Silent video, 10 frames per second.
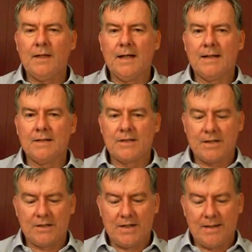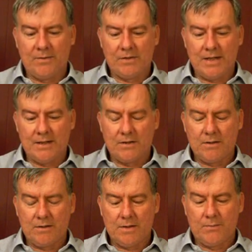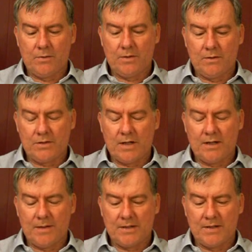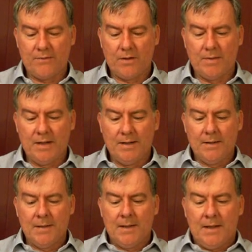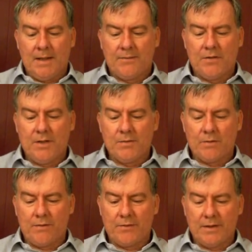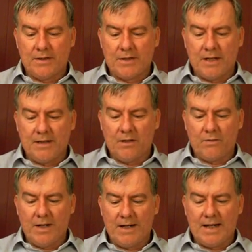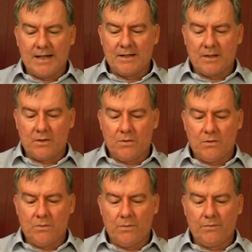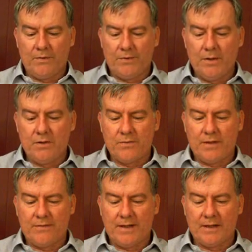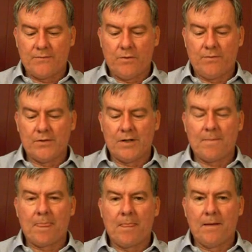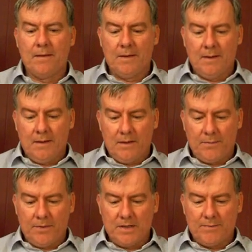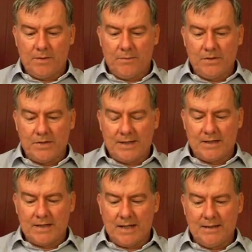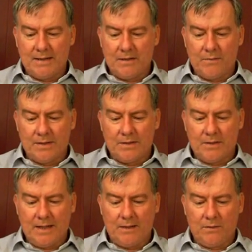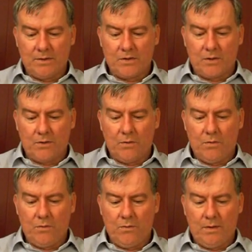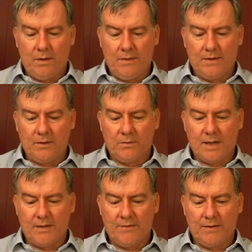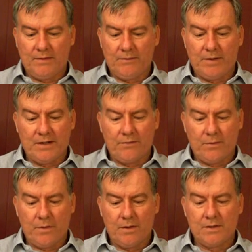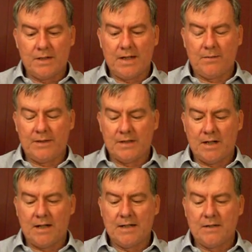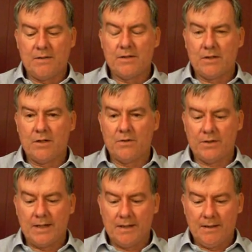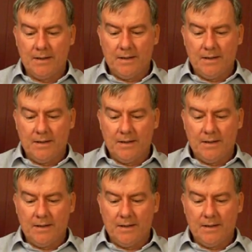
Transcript: And as Justice Campbell says, supported or cited by Robb, if terms are offered, it is only in a rare case that the court would refuse relief against forfeiture. The principle on which that is done is that once the landlord has got all that the right of a re-entry was, in equity's eyes, security,